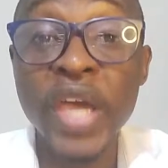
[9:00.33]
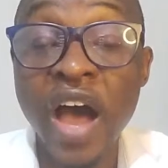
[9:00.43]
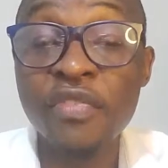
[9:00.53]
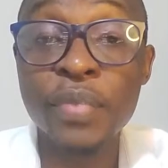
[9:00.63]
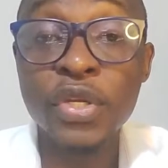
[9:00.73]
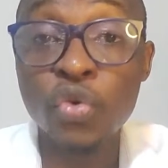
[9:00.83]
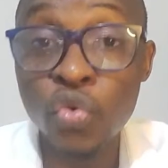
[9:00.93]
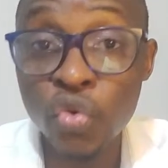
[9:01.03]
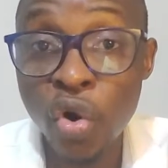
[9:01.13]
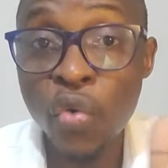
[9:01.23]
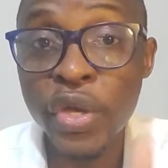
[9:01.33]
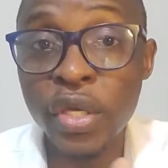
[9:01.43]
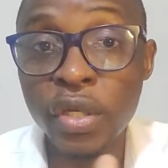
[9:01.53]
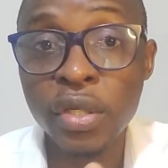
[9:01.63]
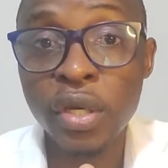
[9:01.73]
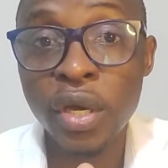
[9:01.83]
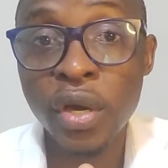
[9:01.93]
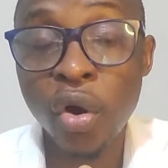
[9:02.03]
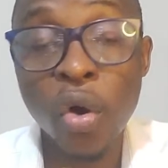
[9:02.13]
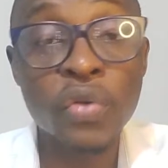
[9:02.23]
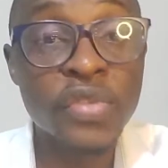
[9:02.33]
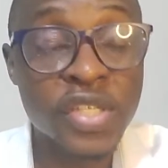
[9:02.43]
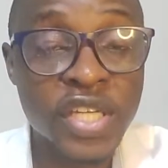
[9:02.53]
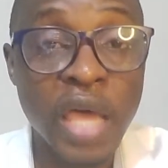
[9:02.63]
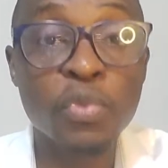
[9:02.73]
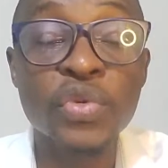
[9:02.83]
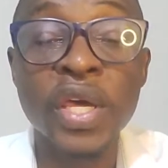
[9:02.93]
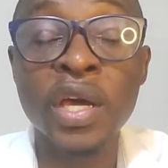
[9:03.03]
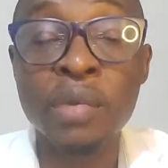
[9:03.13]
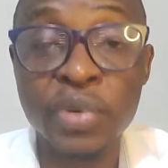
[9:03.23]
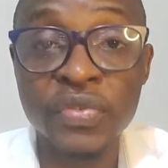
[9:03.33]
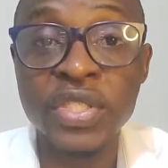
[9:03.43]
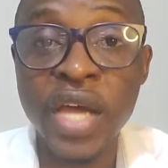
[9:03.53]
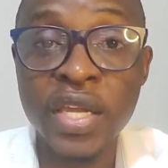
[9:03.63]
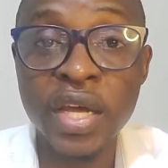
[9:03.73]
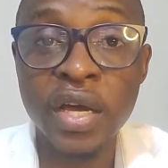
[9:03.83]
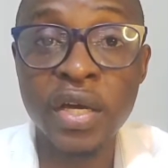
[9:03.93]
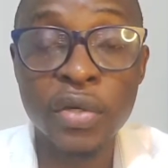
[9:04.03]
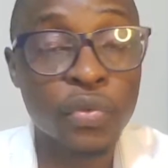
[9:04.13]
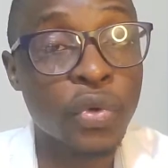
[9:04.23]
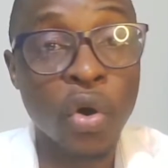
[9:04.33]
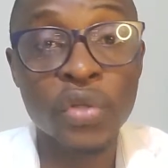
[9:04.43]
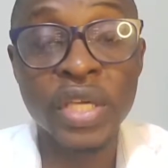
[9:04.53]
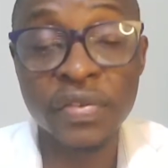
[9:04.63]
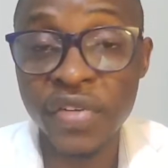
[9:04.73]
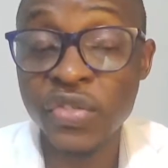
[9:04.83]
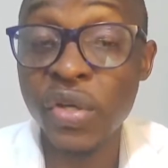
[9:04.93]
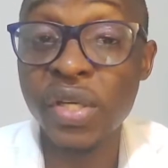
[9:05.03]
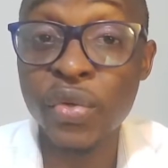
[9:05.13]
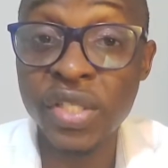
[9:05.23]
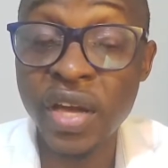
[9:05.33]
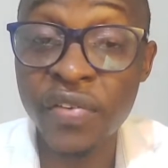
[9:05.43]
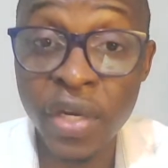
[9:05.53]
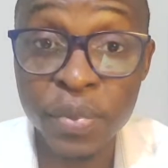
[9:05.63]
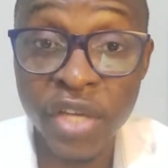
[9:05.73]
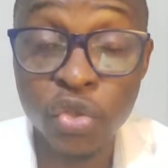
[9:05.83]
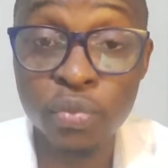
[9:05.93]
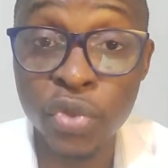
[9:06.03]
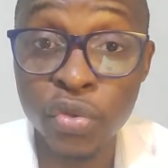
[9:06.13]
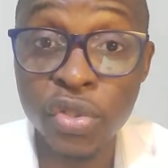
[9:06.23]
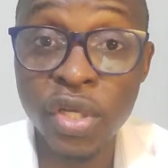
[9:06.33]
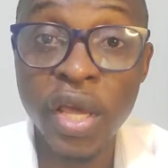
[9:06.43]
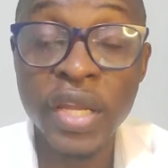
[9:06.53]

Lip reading: have been growing all this time with the help of China, all the infrastructure which they have helped us to build.